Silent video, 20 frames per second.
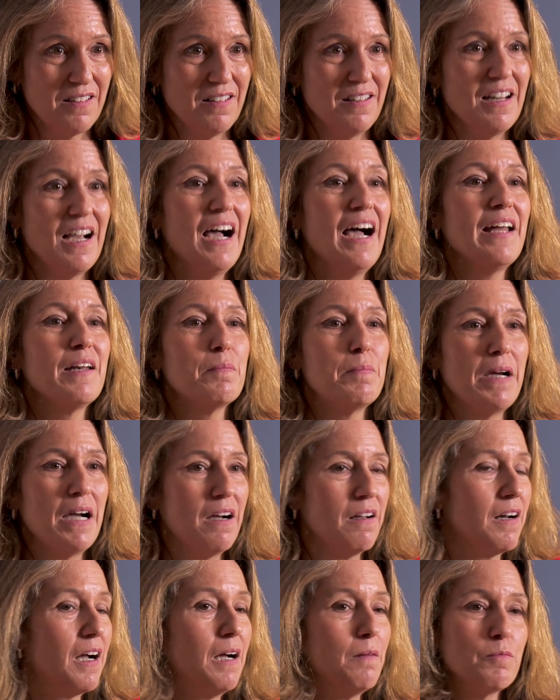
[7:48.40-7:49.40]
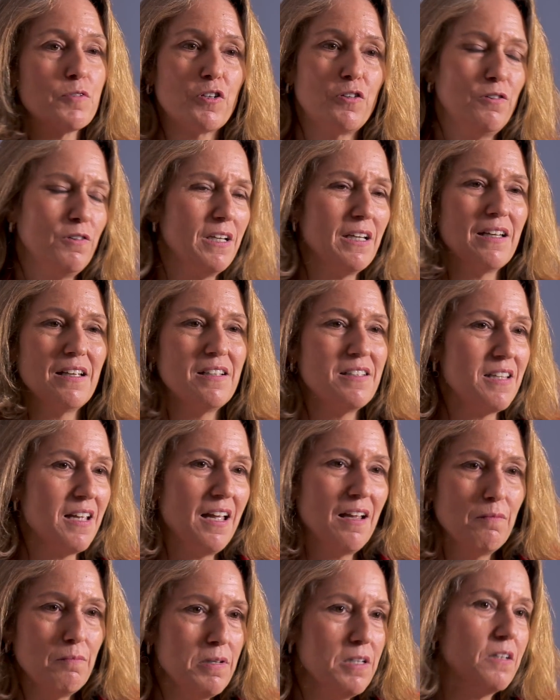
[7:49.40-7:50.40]
Not about, I'm tuning into
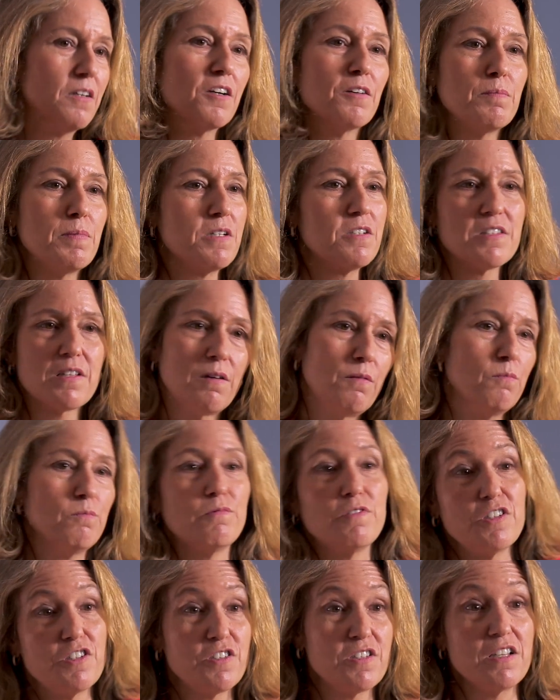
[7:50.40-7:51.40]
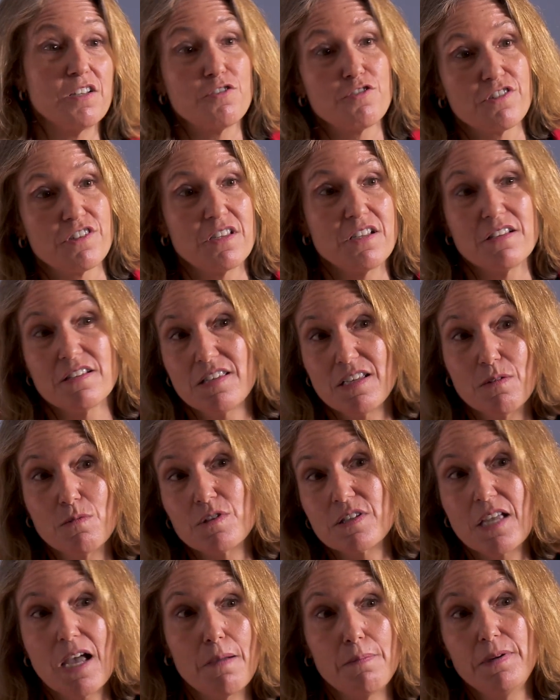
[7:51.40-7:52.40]
NPR because I'm just interested in seeing
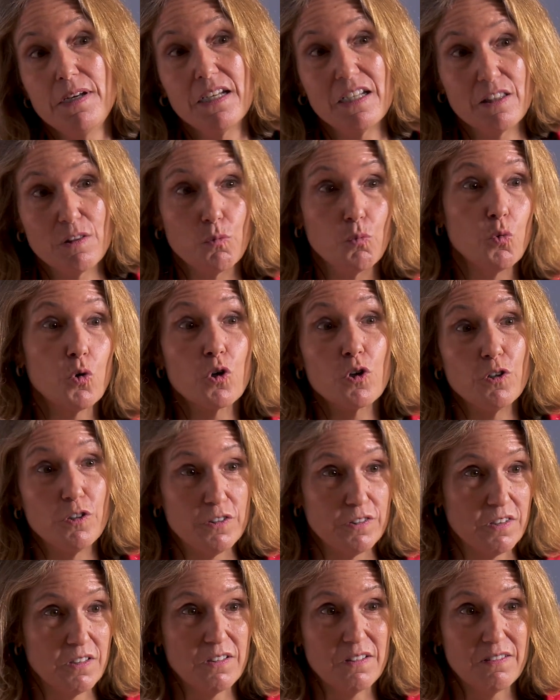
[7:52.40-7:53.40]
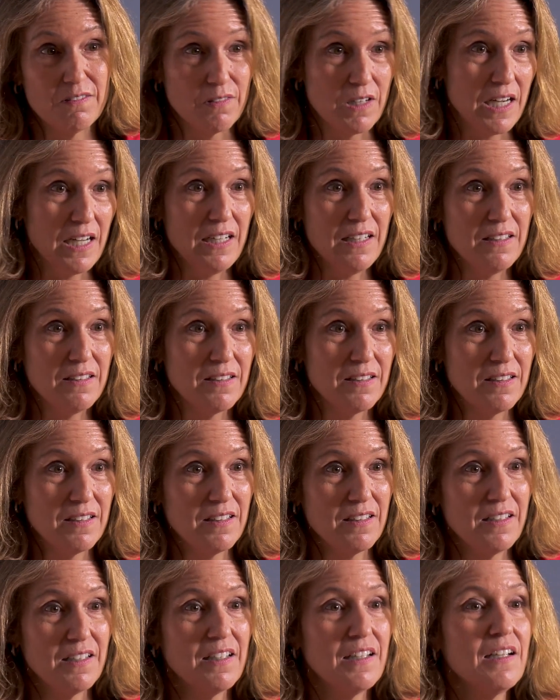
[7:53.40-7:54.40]
what's happening in the world, right?
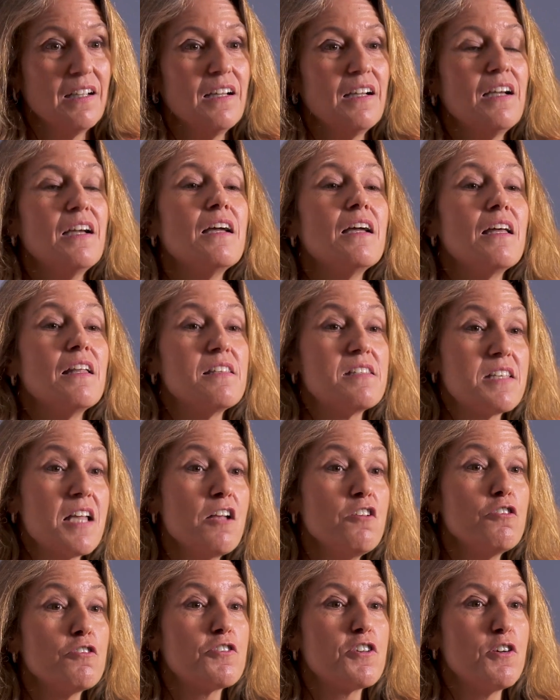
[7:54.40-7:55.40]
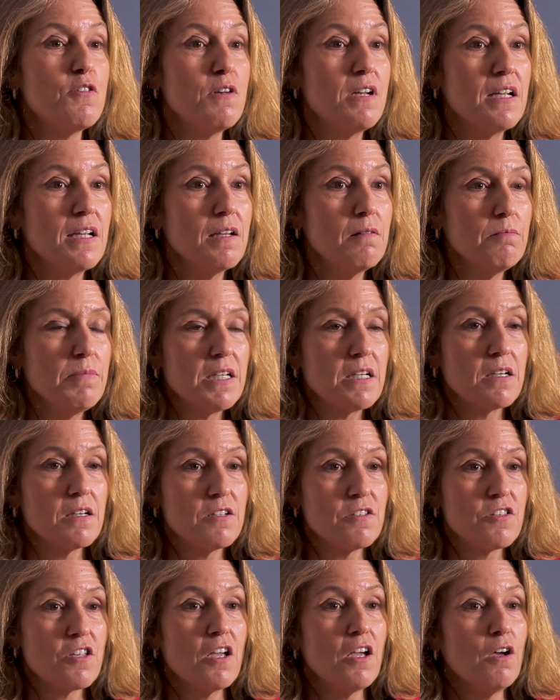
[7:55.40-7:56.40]
Instead, you're tuning in
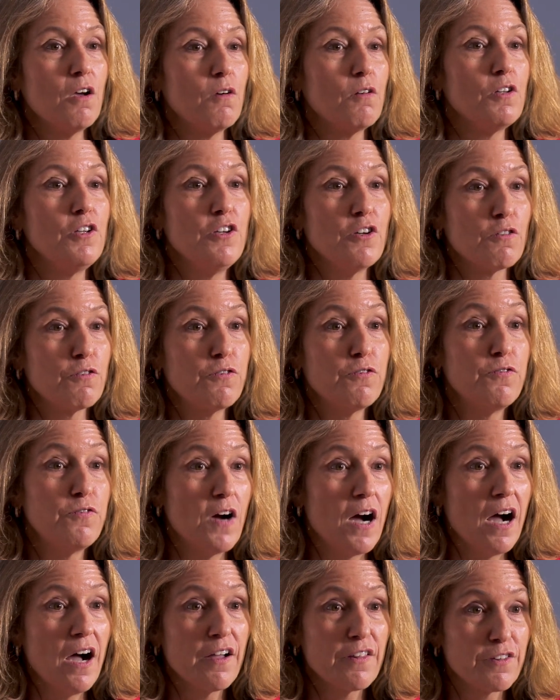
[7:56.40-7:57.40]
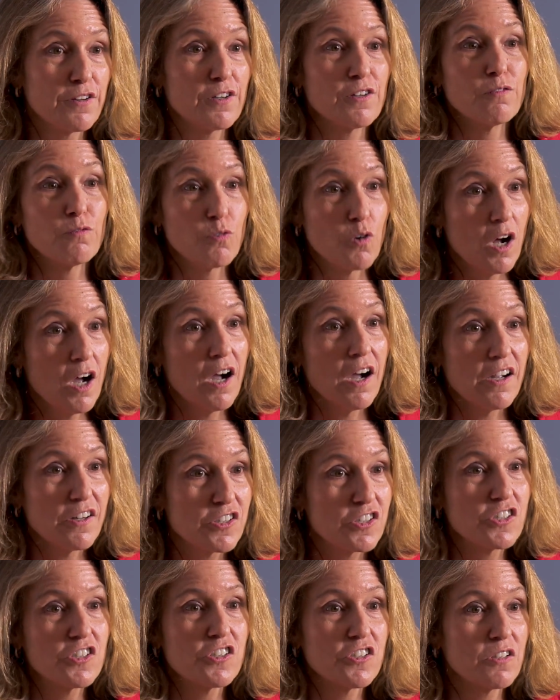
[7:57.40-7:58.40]
because your father,
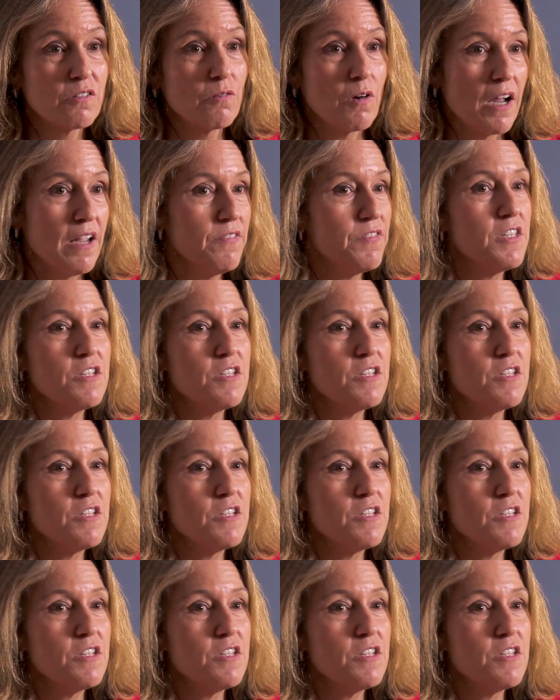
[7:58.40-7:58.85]
Rush, right?